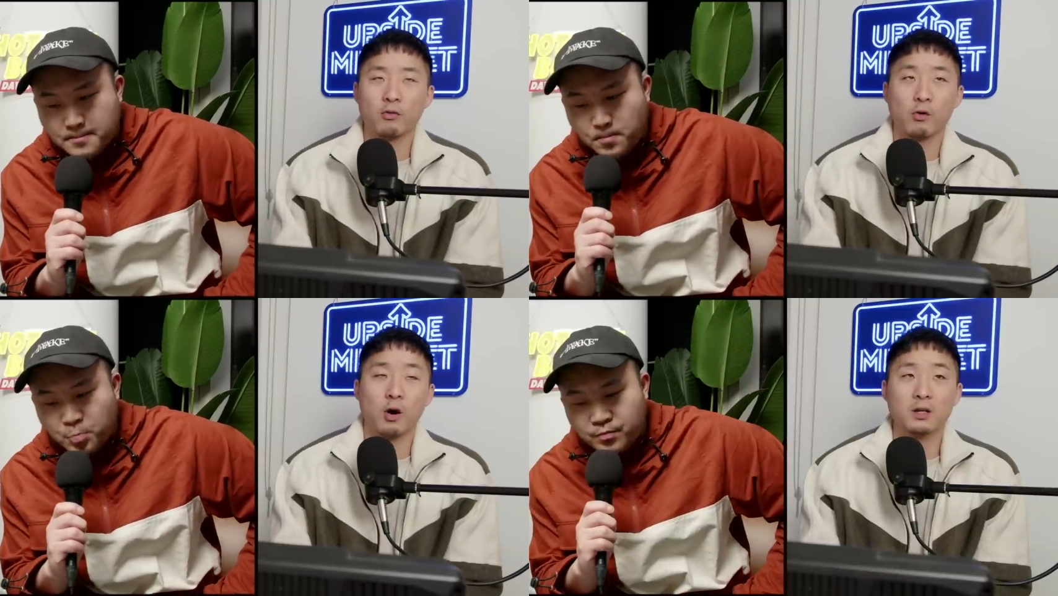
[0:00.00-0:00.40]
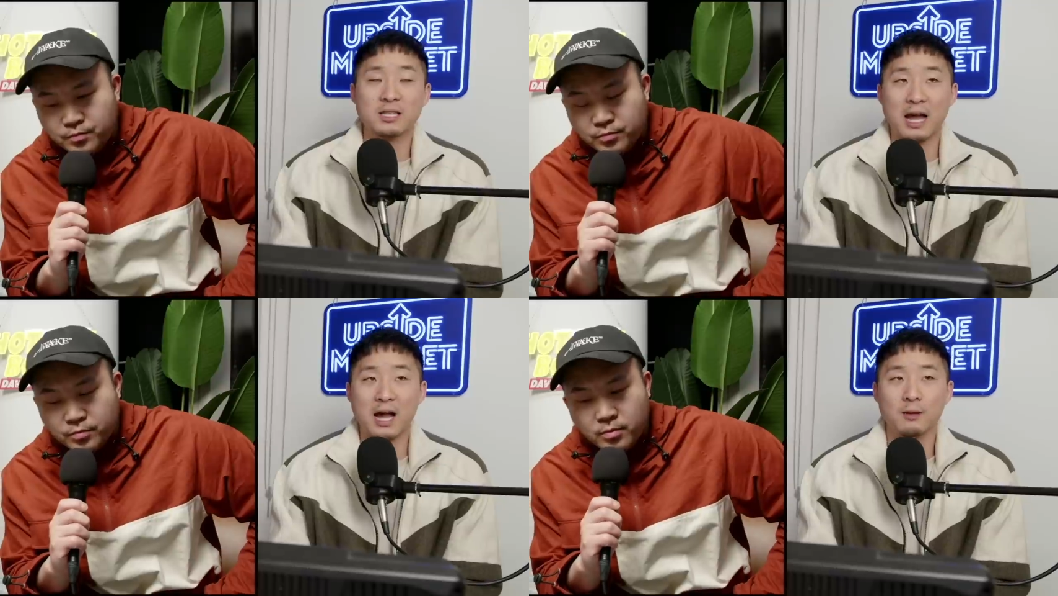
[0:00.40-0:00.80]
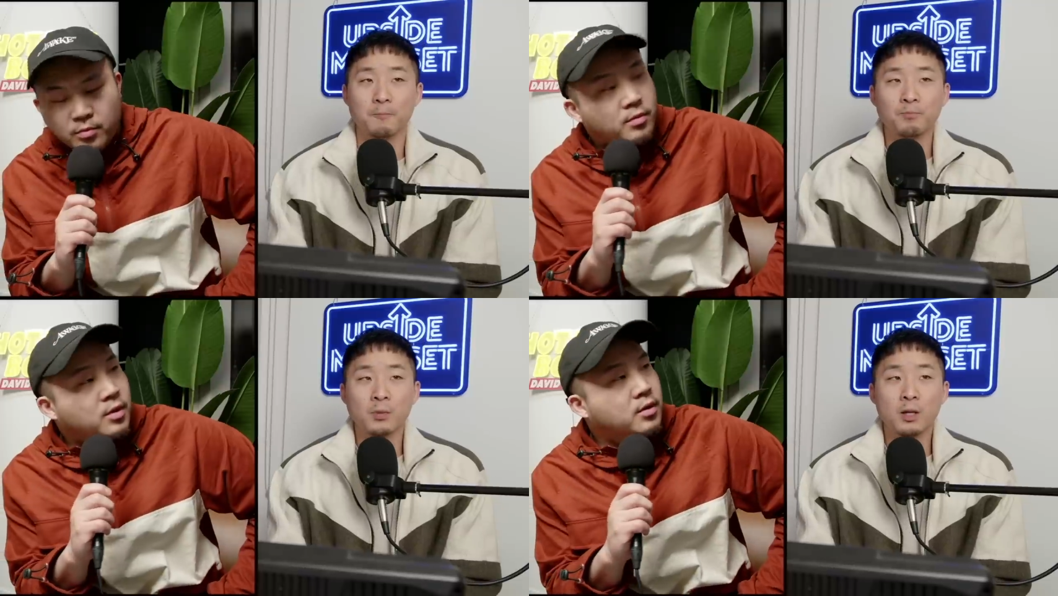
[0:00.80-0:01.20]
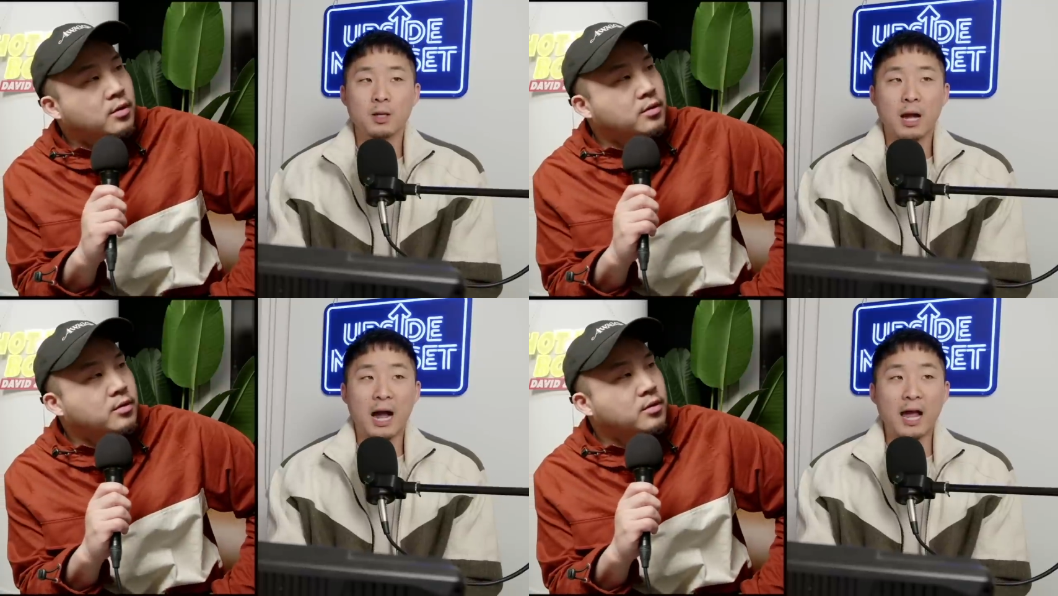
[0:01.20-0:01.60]
Speaker 1: overall, it's not.
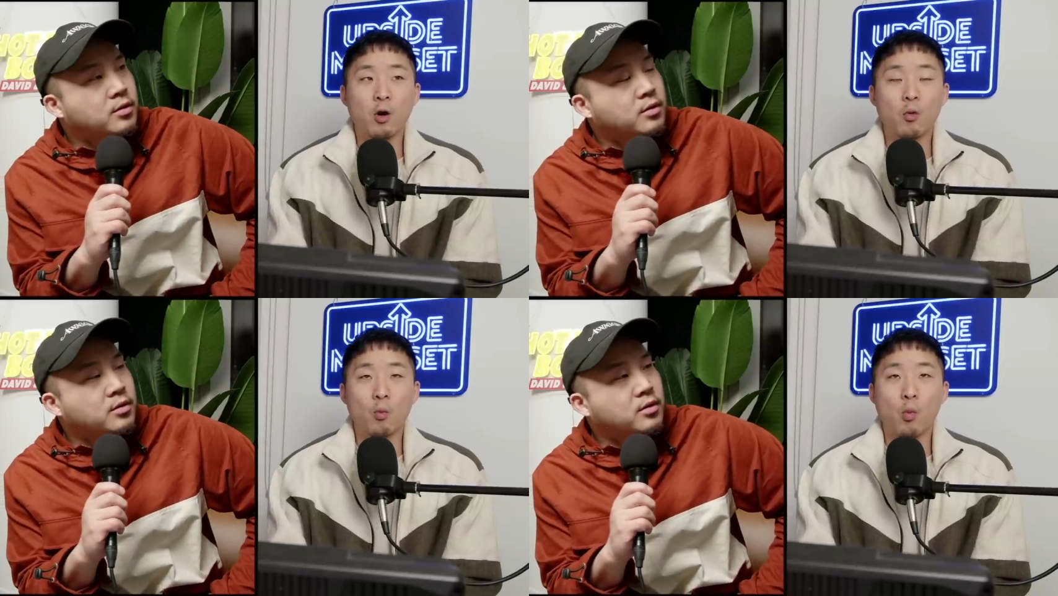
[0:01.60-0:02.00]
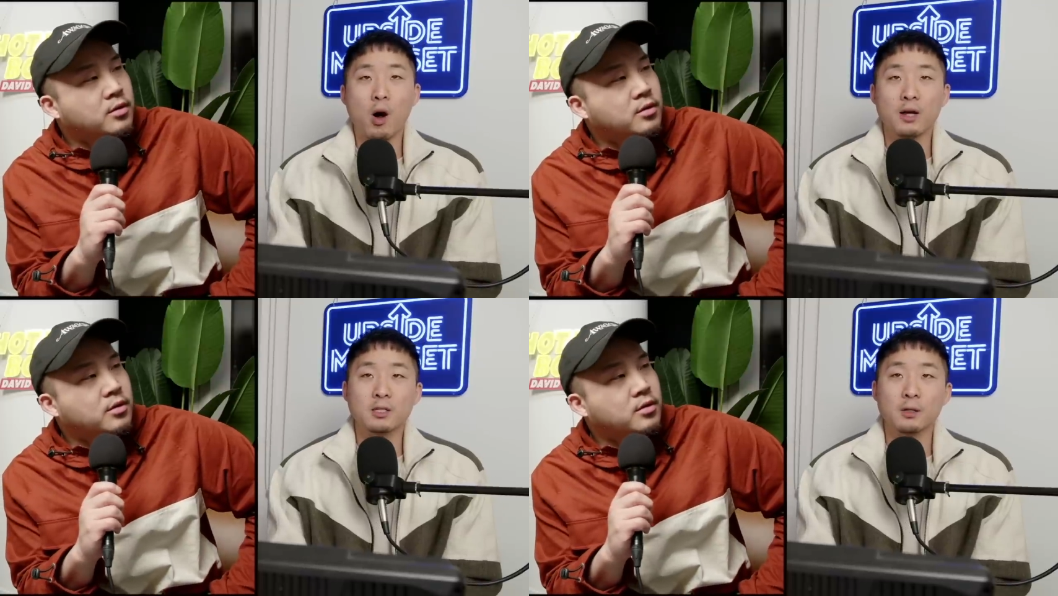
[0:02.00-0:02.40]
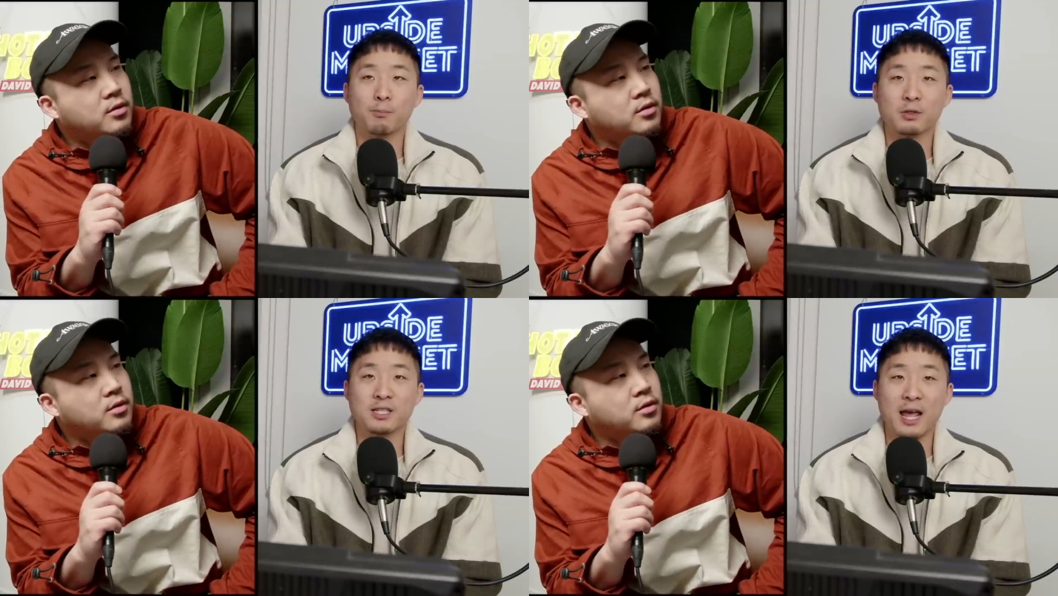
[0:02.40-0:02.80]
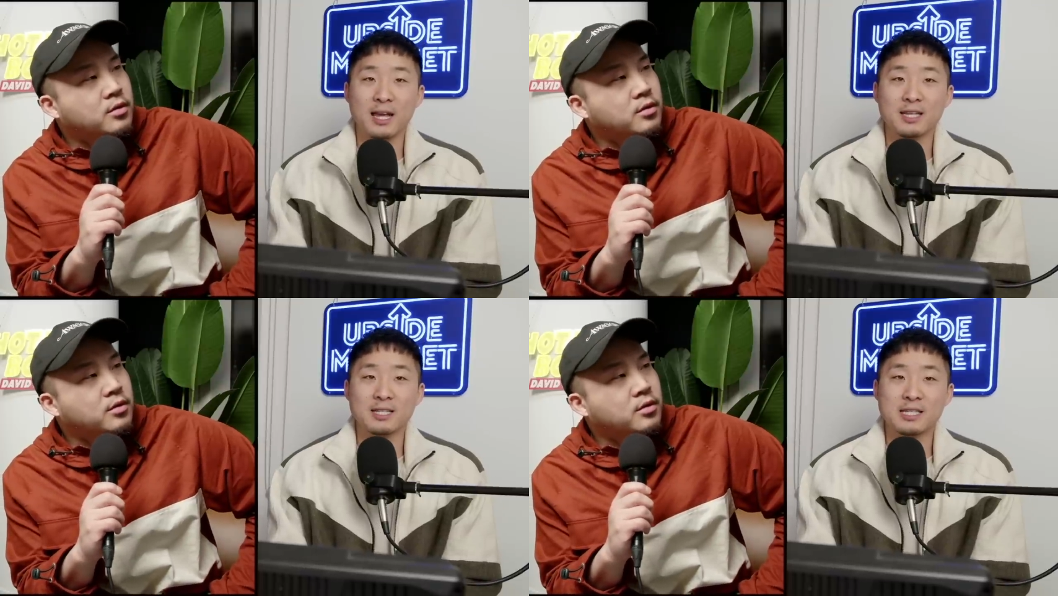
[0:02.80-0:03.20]
I don't want to
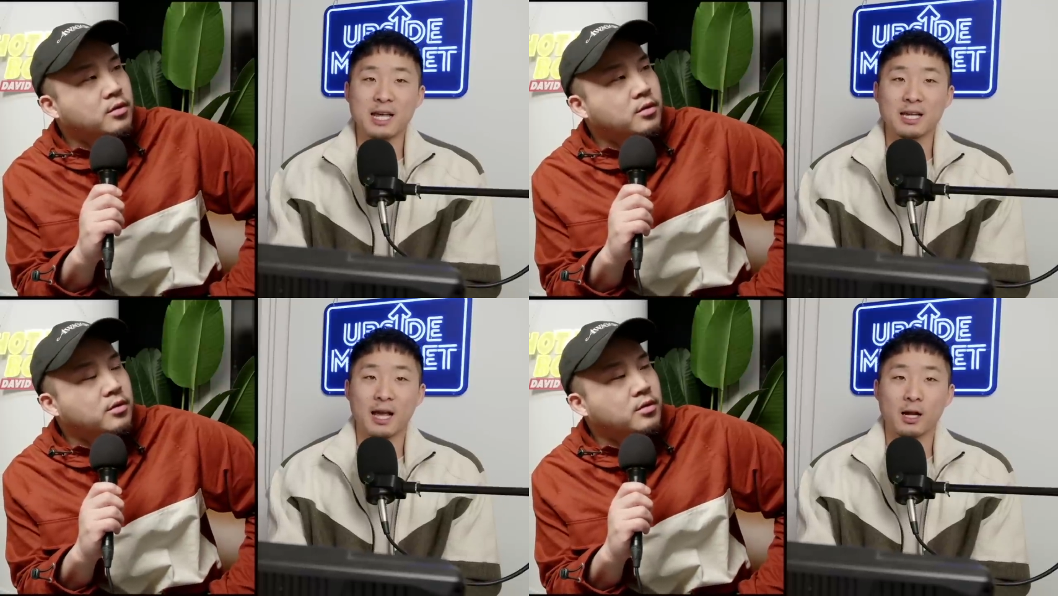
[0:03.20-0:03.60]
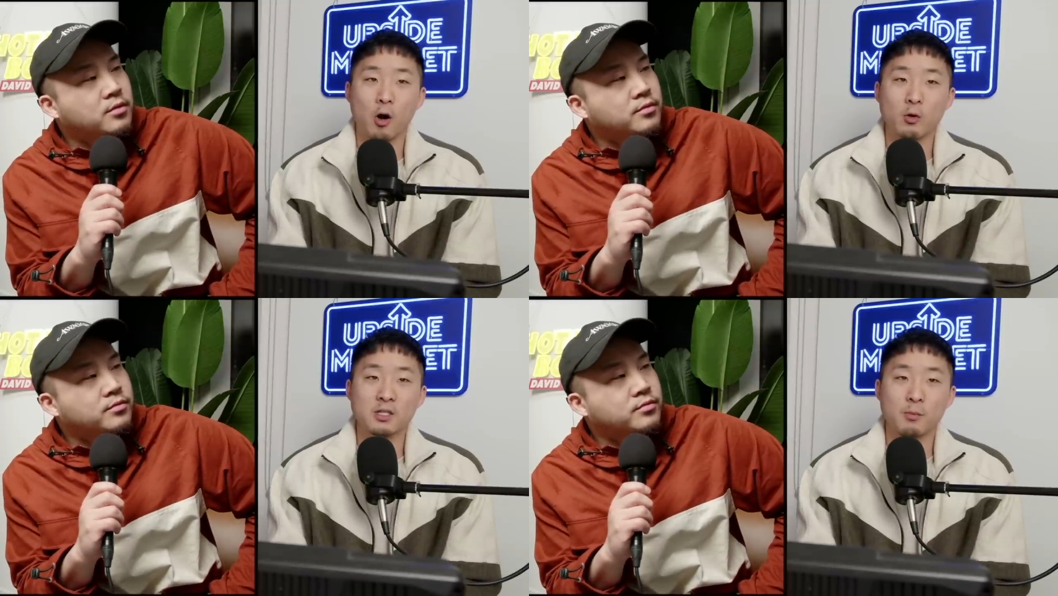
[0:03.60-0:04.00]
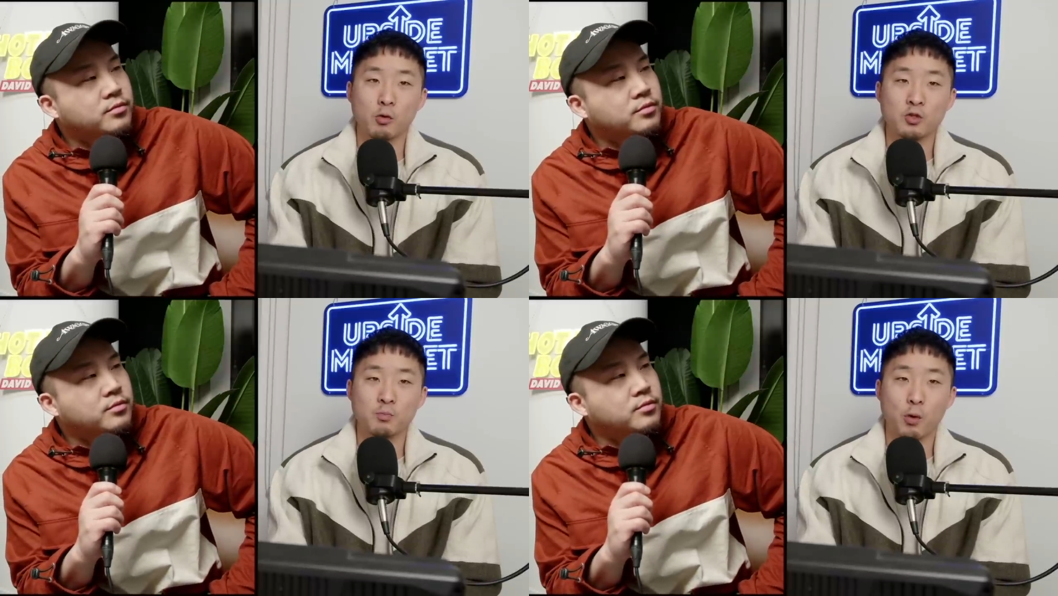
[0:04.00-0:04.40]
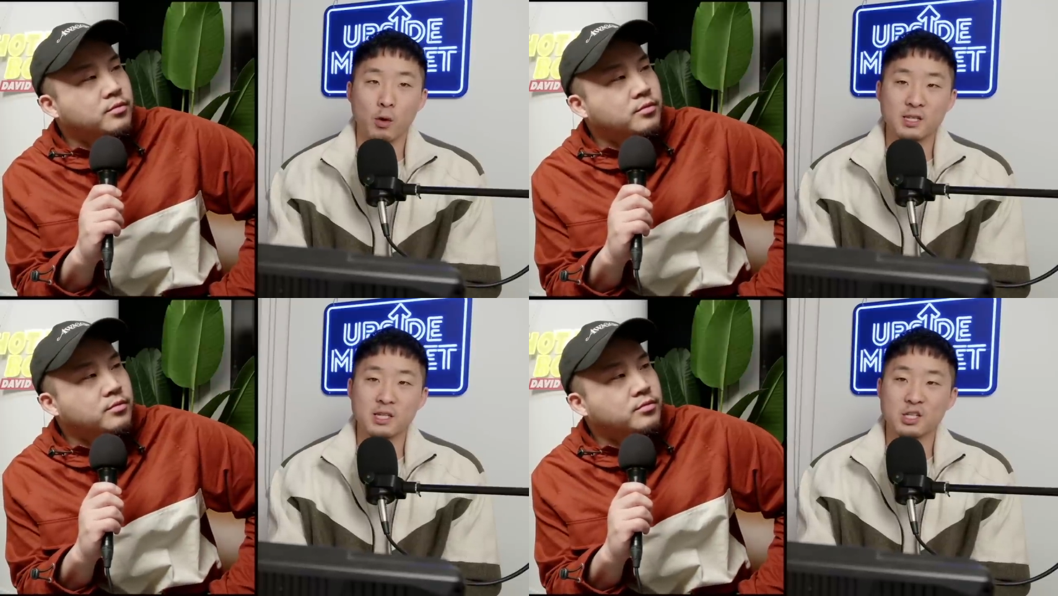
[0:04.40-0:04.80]
pretend and say like, oh, it's the most
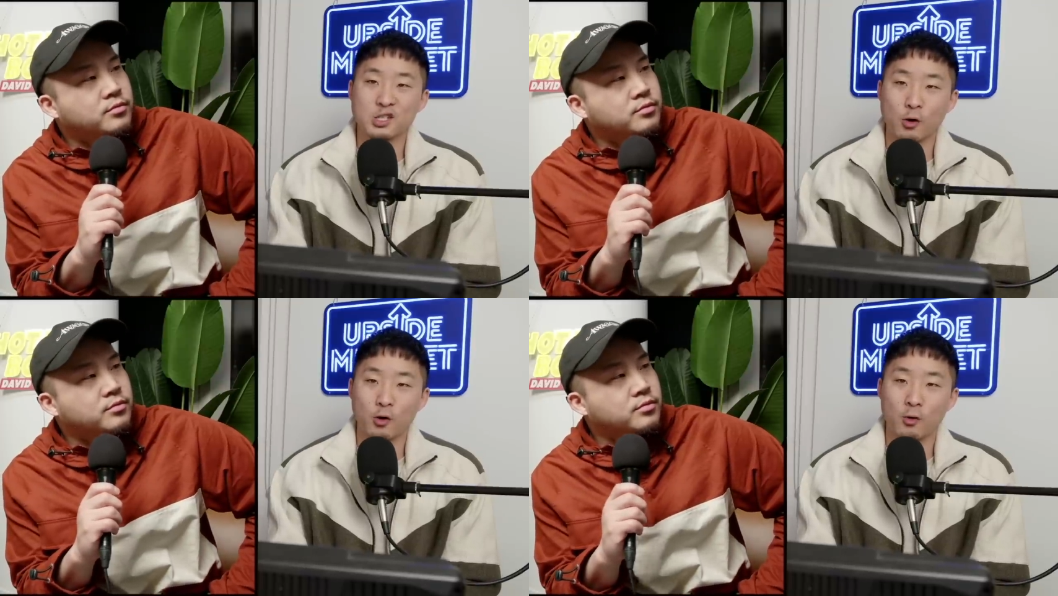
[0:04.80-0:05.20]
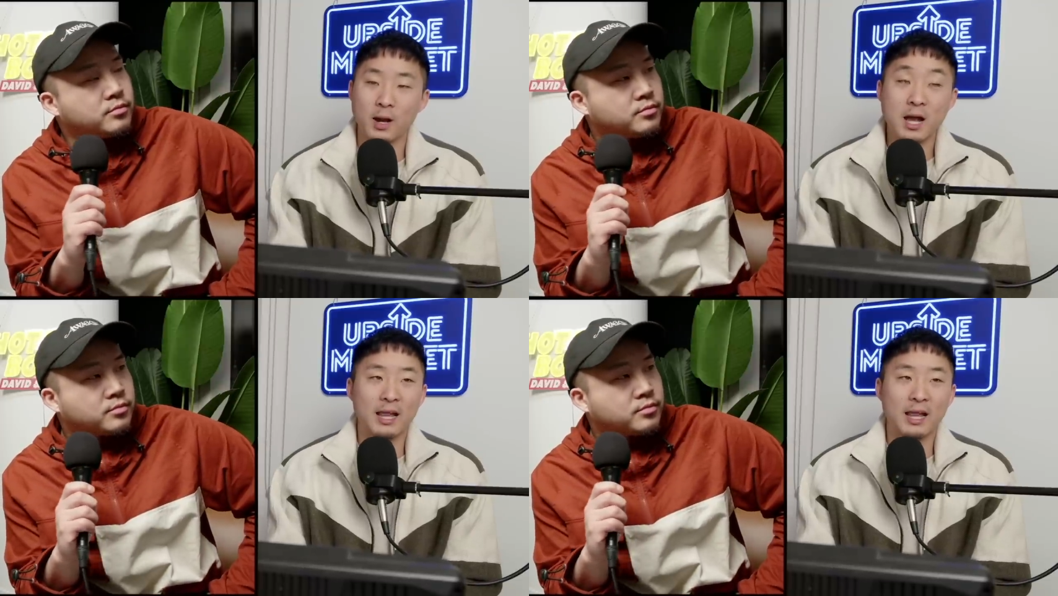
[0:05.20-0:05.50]
poisonous term.